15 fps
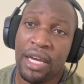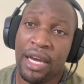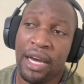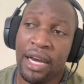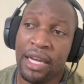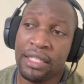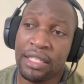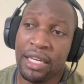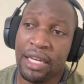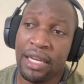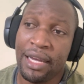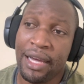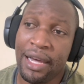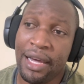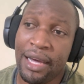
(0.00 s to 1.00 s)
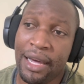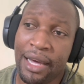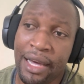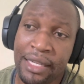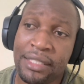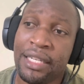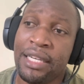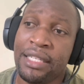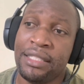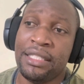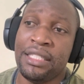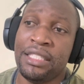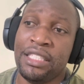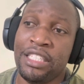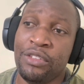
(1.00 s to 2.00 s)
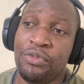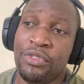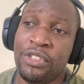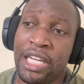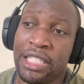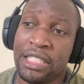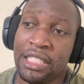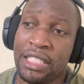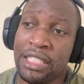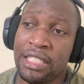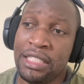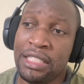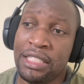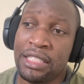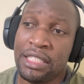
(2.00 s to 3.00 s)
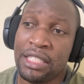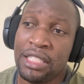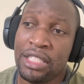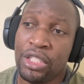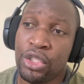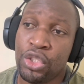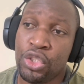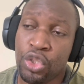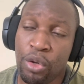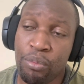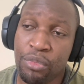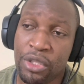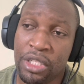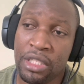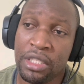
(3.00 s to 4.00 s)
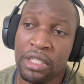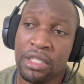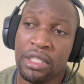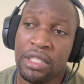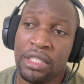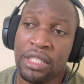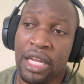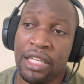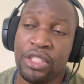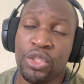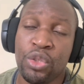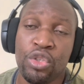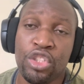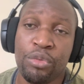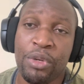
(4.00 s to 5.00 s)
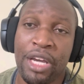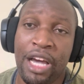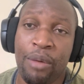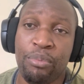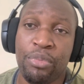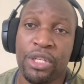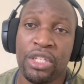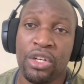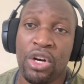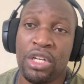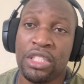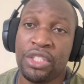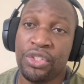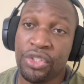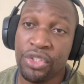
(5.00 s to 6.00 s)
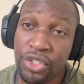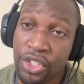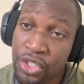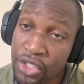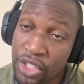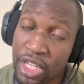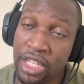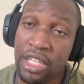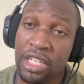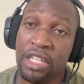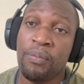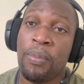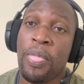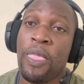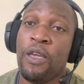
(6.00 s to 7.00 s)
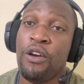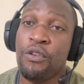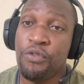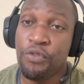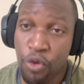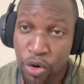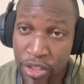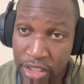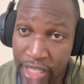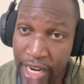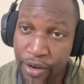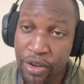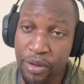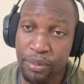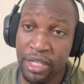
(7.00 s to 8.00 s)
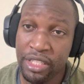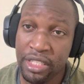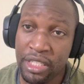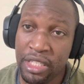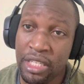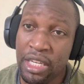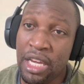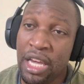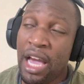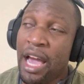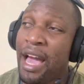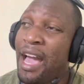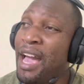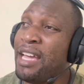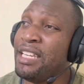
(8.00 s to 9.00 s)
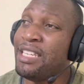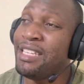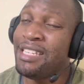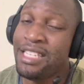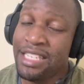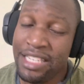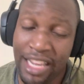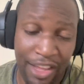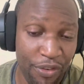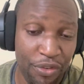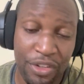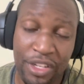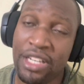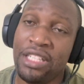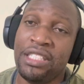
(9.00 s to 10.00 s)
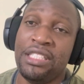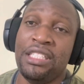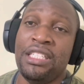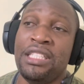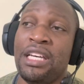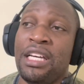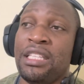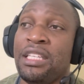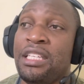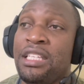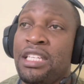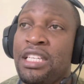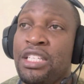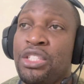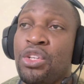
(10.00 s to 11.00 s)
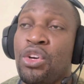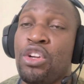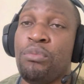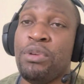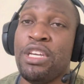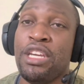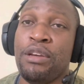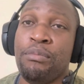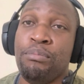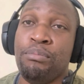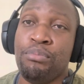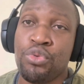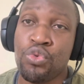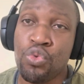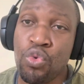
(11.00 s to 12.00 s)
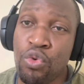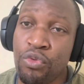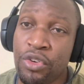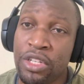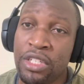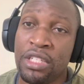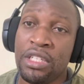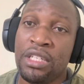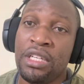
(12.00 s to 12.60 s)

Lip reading: And as I said, if that is something that is going to be happening consistently for Tyreek Magee, I definitely see that he's gonna be improving